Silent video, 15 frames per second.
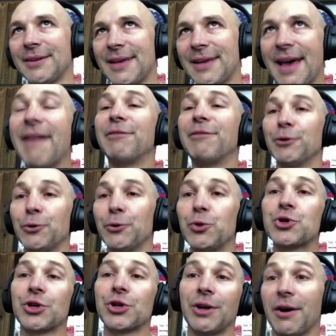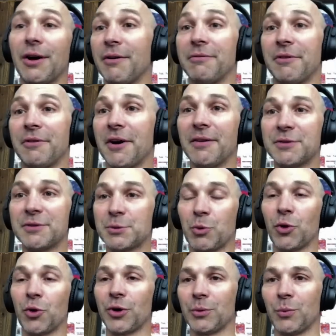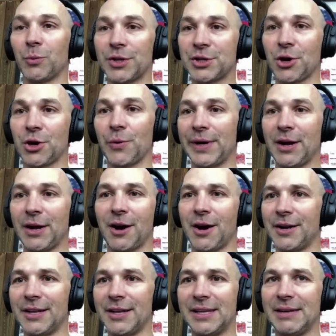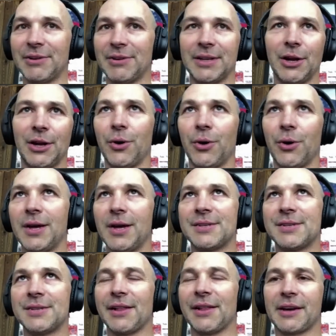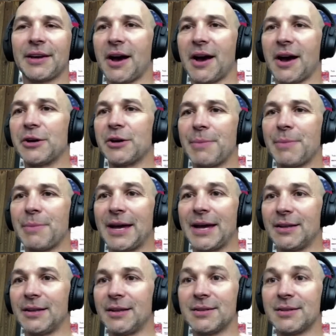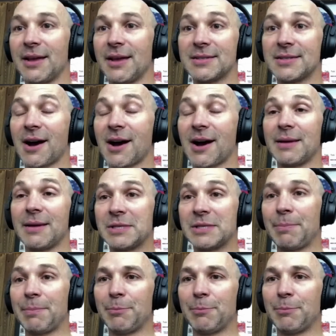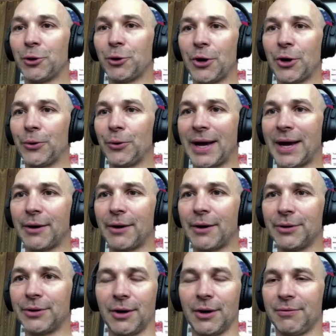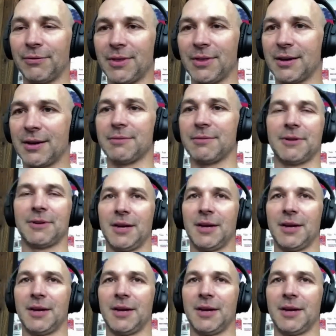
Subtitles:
evolution of sport and what's going on, and even say like Ironman and times that people go now. If you think of